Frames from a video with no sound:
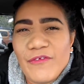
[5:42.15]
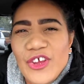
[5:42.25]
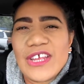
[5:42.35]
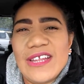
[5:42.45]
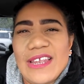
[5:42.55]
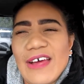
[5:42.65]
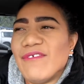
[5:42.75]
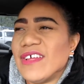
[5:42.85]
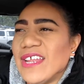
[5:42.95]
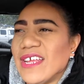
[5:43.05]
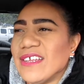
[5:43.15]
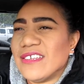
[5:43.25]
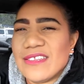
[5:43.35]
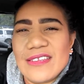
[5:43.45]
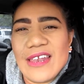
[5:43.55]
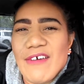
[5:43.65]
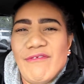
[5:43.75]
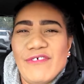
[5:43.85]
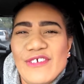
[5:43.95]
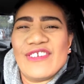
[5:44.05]
Freaking love it, eh? Just
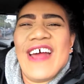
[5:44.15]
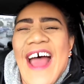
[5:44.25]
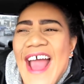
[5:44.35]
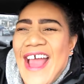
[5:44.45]
love food.